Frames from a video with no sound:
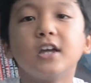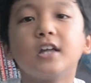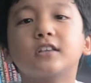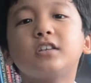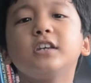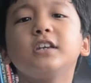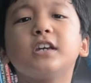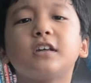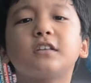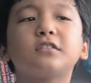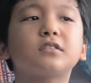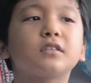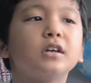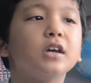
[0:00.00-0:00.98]
T
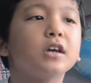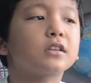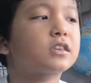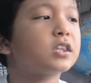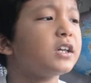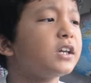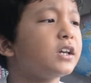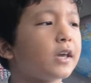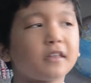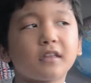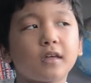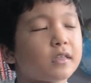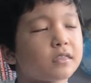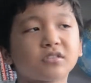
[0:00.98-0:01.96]

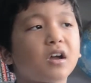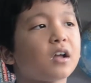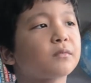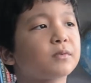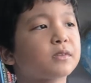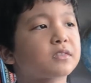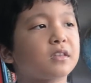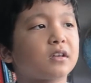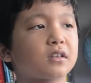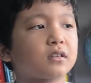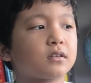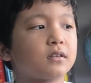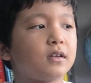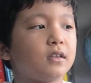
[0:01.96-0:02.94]
is not
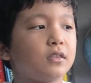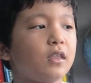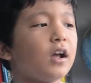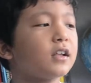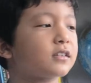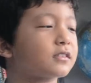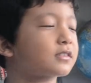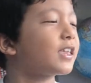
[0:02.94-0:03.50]
a